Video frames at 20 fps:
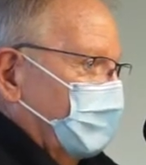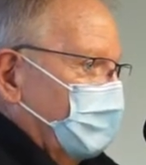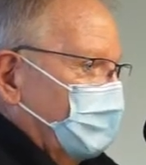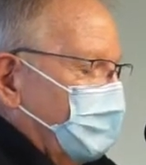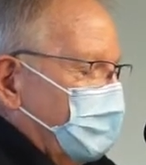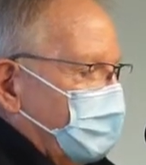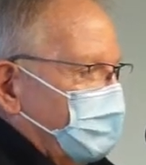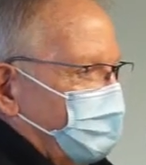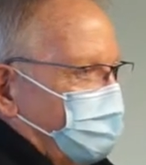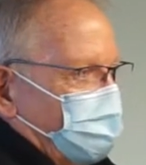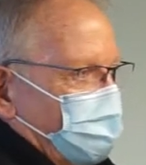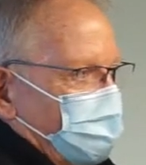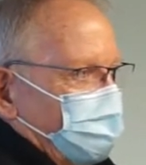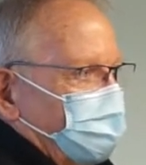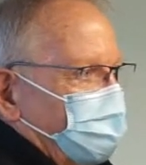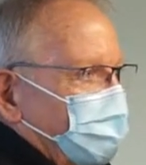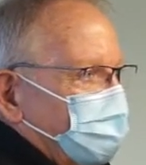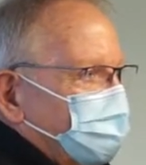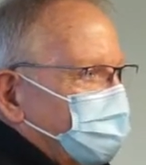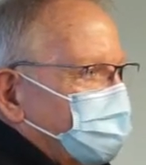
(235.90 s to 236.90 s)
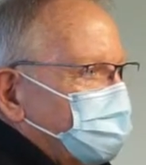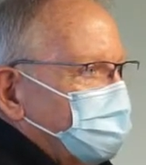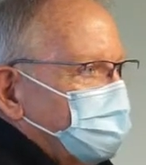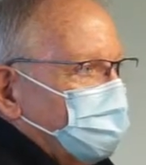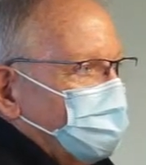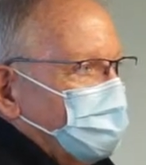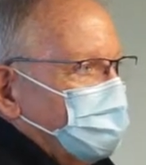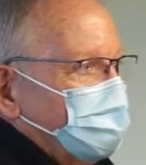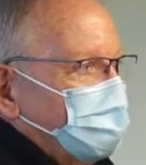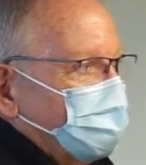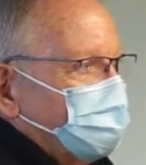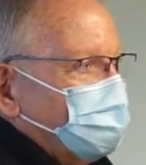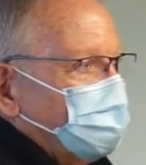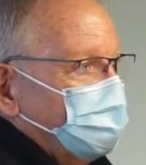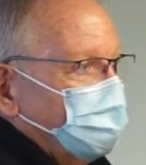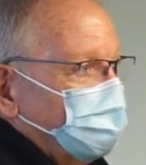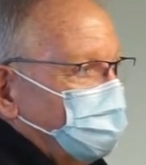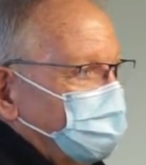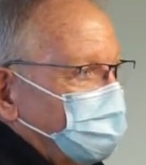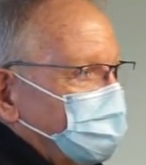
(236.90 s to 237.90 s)
about a 45%
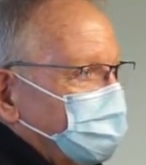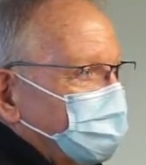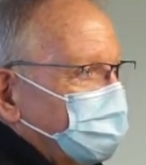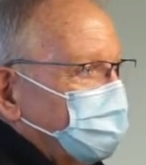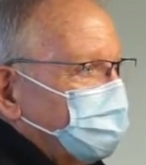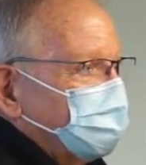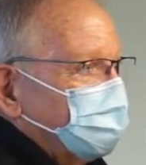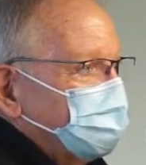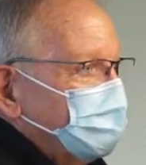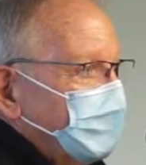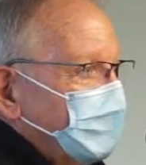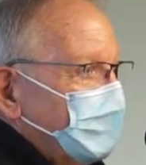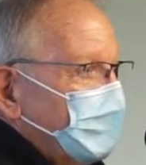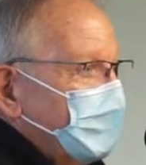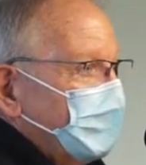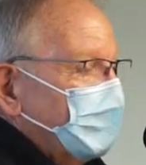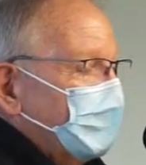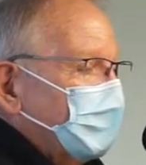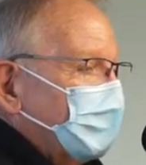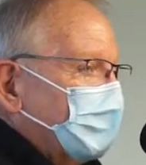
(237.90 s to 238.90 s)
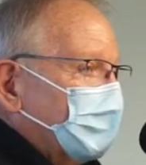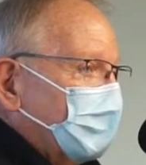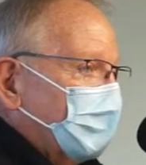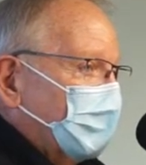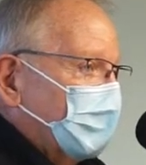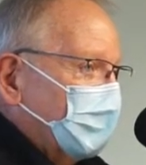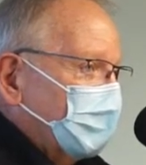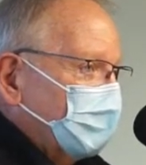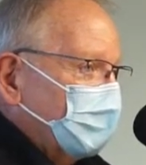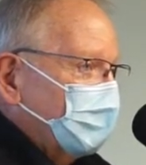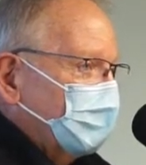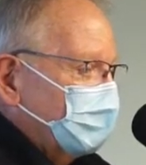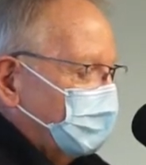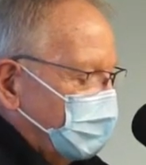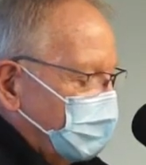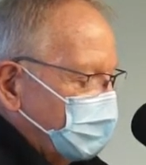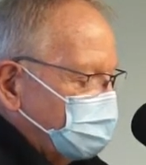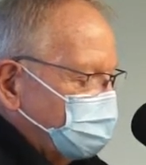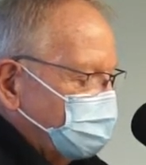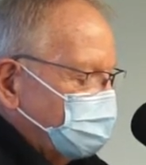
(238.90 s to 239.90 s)
reduction in volumes. A lot of the other
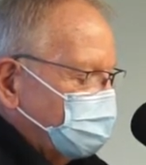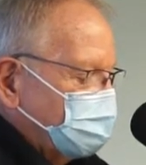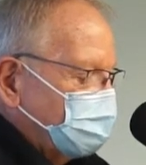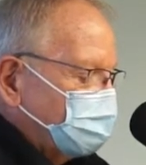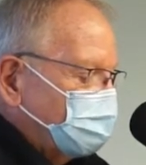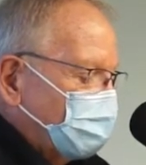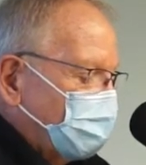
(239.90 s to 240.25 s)
hospitals I